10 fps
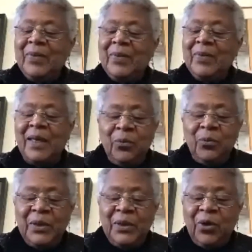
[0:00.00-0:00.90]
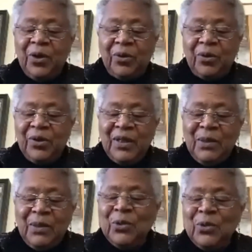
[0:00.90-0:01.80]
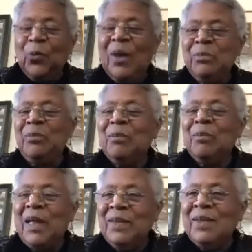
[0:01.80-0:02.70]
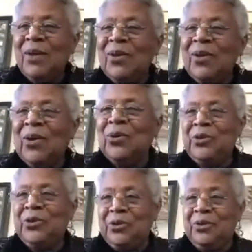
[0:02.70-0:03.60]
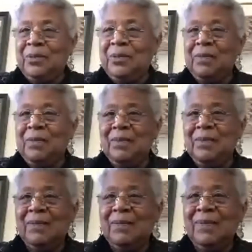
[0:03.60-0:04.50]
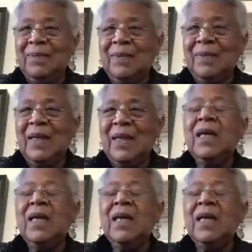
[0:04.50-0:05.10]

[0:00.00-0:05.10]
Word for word: And we were, he was one month older. Wow.